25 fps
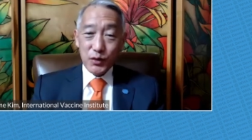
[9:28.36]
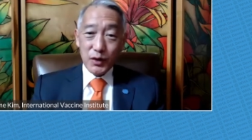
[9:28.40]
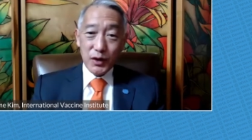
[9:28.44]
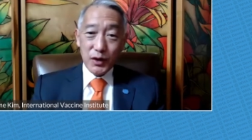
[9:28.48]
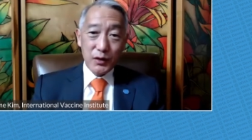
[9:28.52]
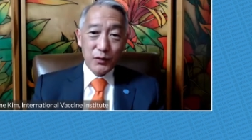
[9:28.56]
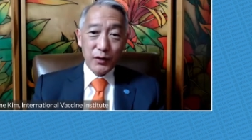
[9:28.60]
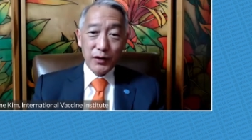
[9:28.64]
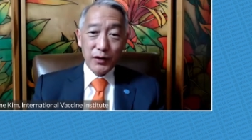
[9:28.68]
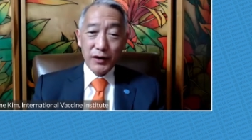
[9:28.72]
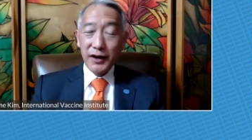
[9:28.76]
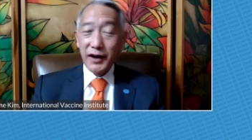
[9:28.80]

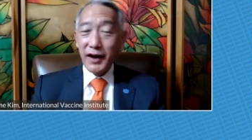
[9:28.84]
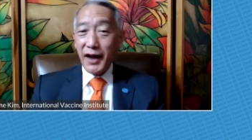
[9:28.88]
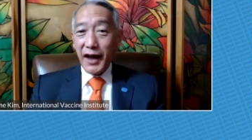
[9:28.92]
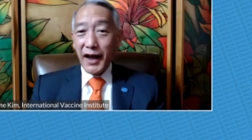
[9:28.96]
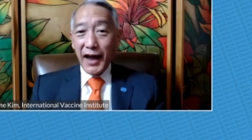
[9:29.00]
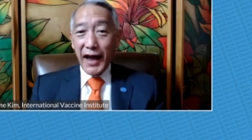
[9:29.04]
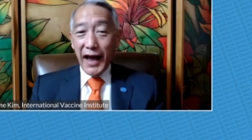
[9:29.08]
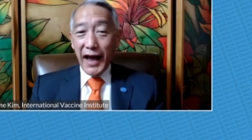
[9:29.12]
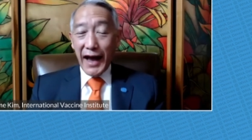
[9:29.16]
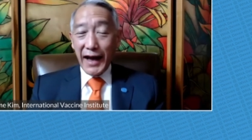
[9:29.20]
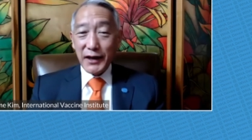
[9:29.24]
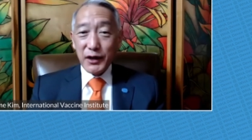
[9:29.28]
work, where
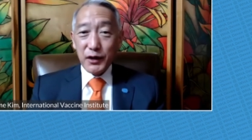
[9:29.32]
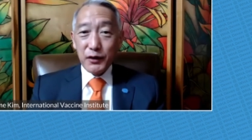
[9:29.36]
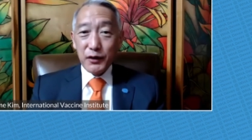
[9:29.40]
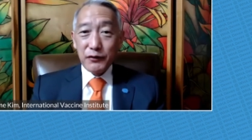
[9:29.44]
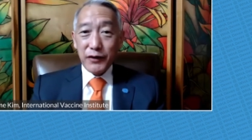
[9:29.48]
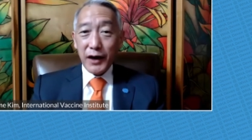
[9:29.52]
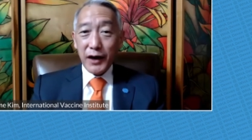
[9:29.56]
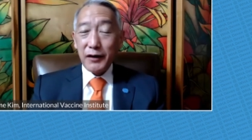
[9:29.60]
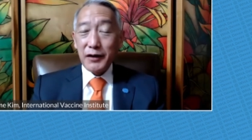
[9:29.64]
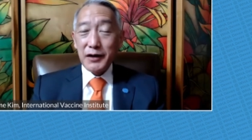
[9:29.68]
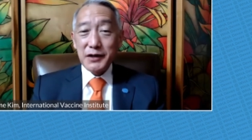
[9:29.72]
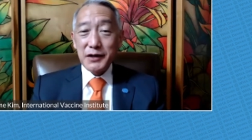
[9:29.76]

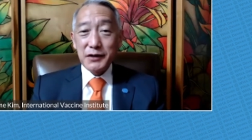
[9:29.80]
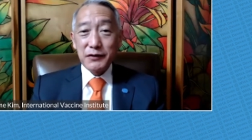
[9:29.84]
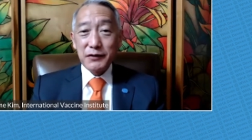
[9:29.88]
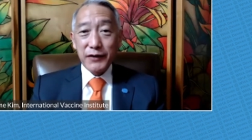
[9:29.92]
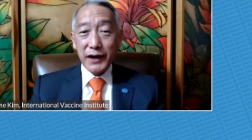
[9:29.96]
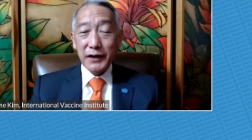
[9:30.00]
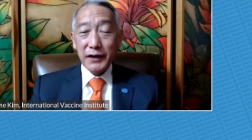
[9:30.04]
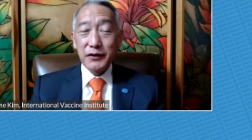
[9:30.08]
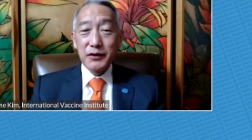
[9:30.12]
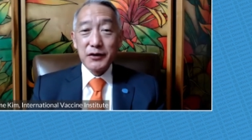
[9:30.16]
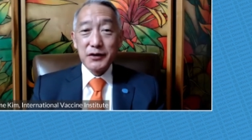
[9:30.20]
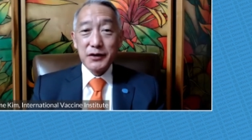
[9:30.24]
adenovirus
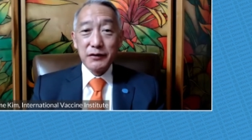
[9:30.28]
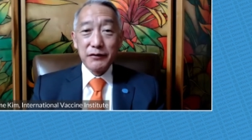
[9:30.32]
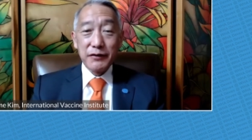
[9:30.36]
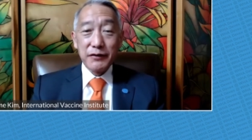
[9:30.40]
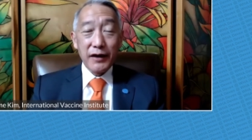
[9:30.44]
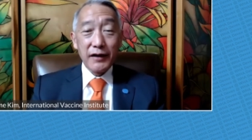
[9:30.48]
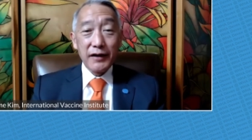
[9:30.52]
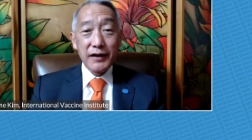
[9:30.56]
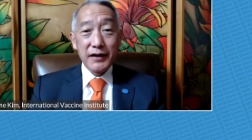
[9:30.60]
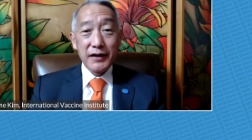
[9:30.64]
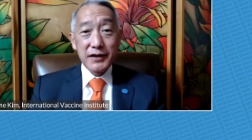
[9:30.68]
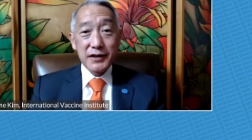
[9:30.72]
vectors of
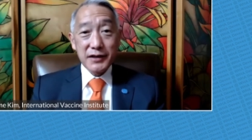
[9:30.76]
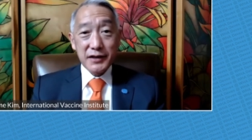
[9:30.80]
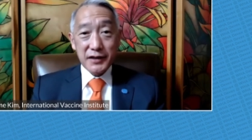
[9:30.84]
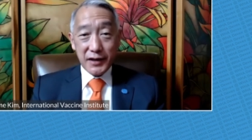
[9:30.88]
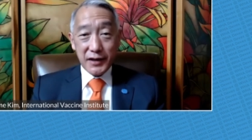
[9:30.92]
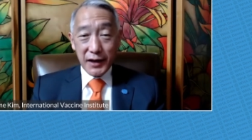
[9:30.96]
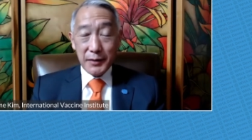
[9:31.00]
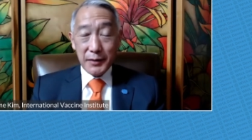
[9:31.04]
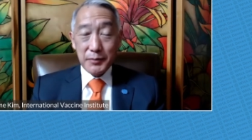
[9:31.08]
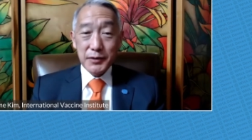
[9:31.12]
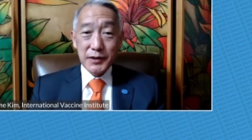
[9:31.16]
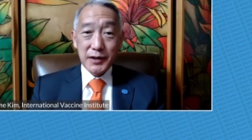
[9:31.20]
various
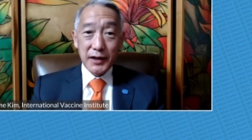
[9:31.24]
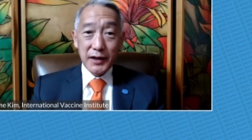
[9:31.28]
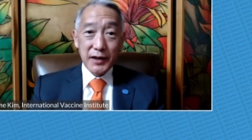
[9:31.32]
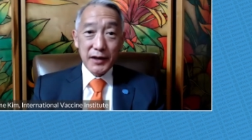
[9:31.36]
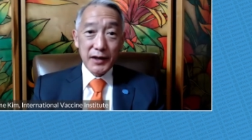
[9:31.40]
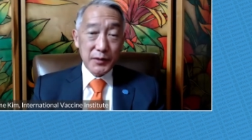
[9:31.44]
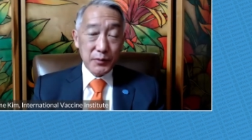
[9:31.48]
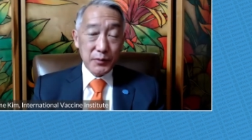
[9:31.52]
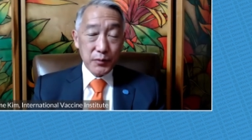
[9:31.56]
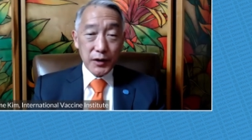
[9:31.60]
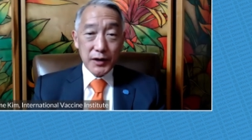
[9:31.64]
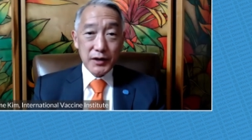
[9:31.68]
types that
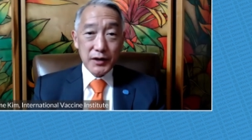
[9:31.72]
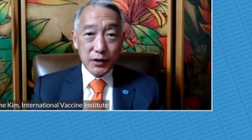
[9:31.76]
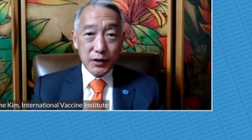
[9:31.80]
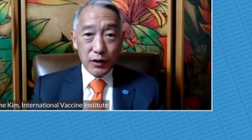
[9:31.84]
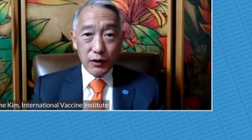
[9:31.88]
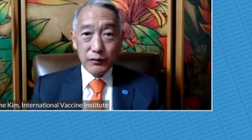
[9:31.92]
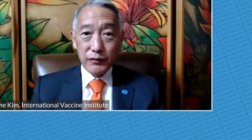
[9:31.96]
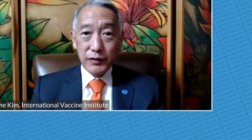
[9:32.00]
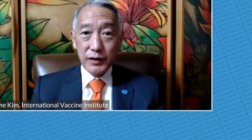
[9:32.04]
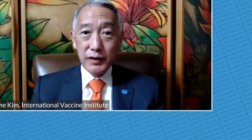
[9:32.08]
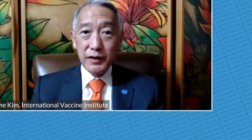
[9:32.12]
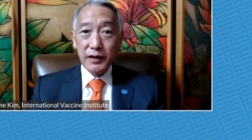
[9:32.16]
express
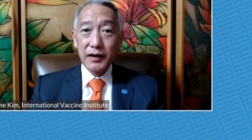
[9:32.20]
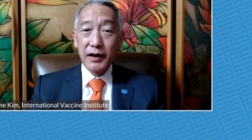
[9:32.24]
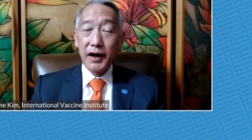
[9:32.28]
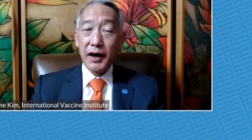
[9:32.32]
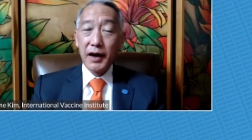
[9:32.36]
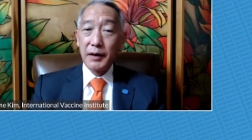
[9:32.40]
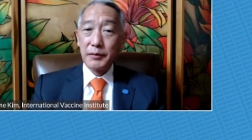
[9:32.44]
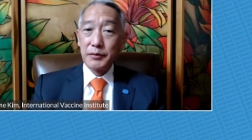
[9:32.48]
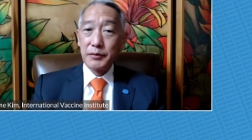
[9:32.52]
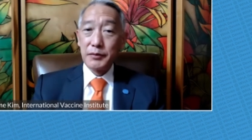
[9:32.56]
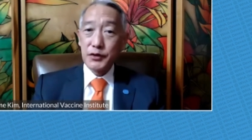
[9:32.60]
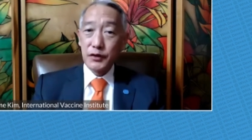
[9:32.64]
COVID
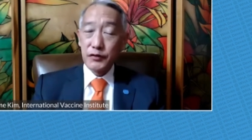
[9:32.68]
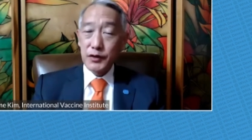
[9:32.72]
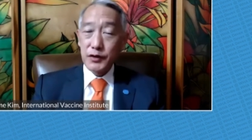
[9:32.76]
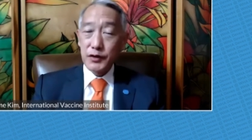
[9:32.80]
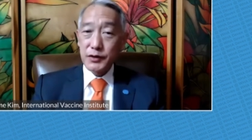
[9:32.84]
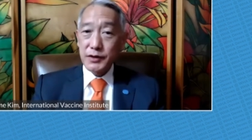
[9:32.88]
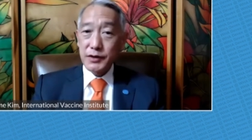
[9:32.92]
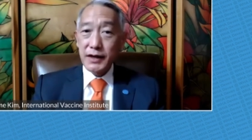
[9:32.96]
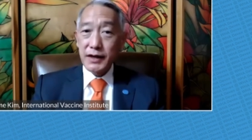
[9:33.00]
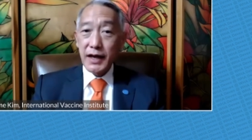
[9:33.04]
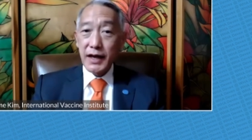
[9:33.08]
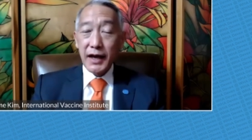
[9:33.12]
um,
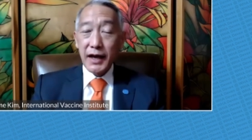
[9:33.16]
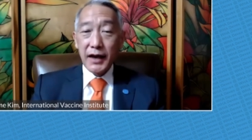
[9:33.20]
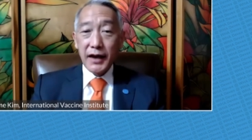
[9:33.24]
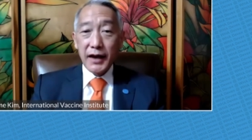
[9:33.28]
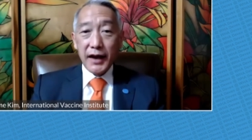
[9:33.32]
surface